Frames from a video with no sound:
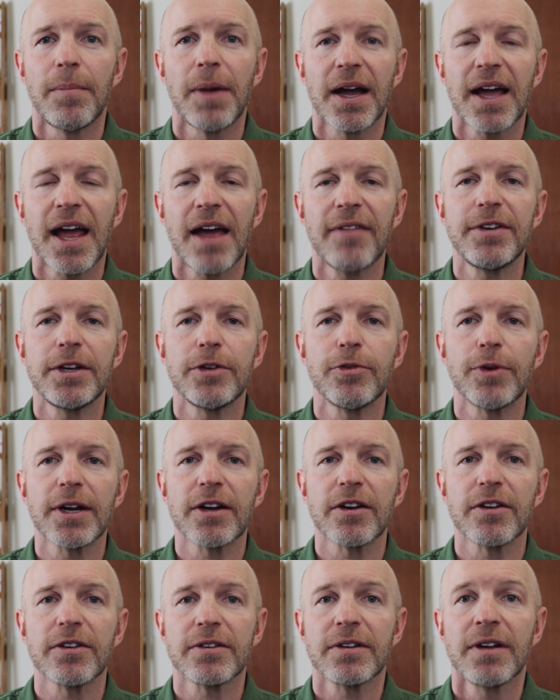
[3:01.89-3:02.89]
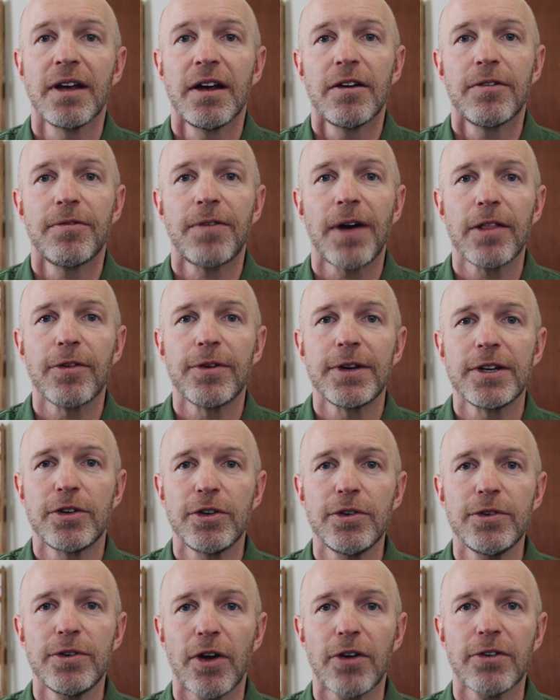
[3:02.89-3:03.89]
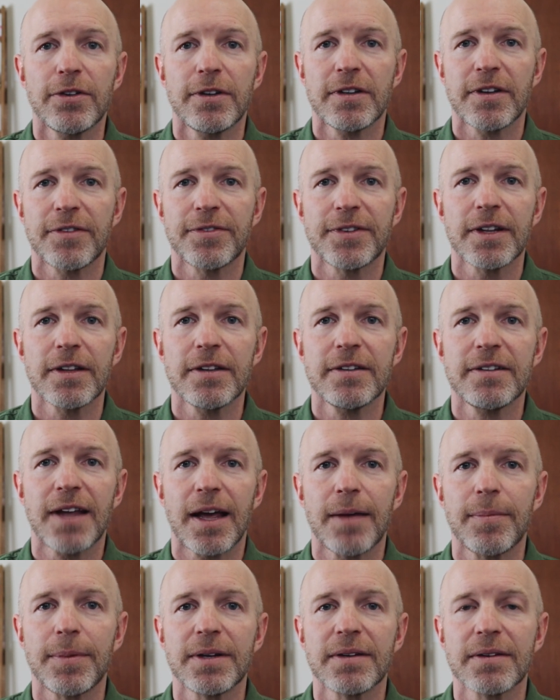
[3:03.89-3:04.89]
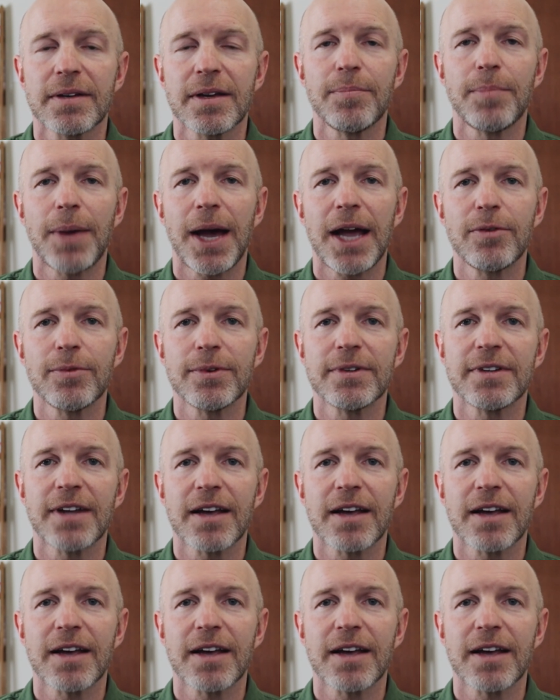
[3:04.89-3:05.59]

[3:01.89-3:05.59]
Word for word: among heavy drinkers following 2 doses of psilocybin combined with